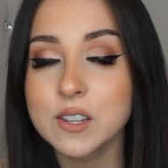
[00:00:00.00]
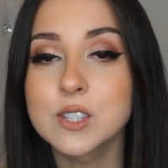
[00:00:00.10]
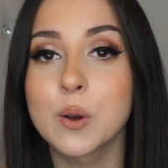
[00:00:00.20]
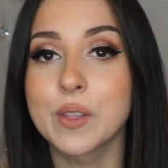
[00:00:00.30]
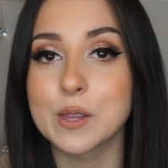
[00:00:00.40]

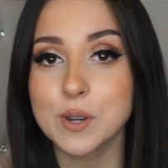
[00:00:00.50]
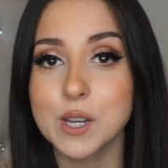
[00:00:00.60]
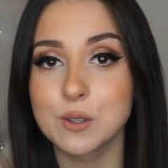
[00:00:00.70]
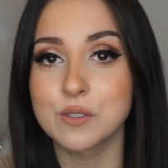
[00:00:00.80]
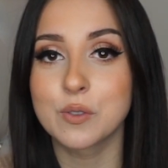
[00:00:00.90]
So that's what I
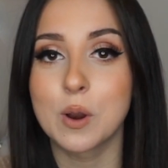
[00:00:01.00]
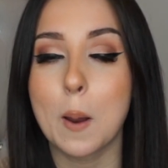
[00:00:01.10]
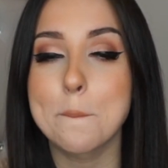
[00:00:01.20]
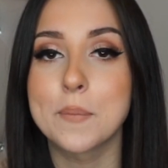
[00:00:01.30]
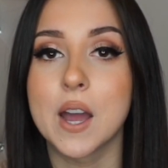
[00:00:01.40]
use it
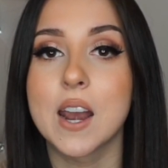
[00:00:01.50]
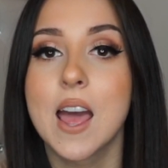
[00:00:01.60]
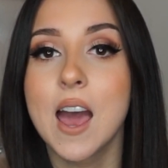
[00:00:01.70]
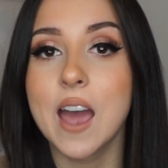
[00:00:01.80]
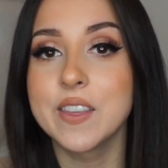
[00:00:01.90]
for, but
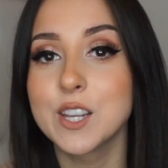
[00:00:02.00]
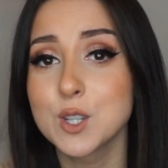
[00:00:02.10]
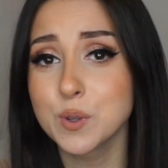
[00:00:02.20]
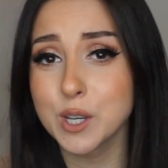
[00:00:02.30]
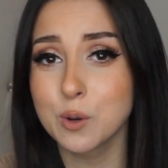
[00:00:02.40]
I think it's
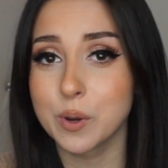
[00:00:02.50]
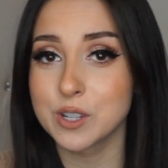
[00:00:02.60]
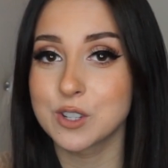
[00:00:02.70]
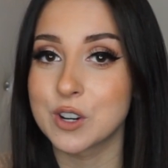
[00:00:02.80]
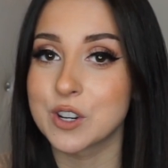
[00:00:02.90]
a really good way to
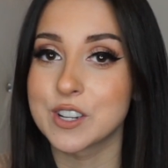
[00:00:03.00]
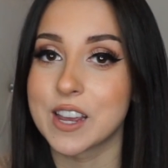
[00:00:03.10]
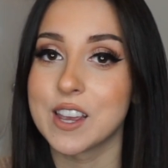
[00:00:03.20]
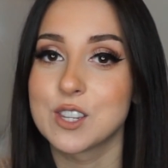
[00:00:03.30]
start your day.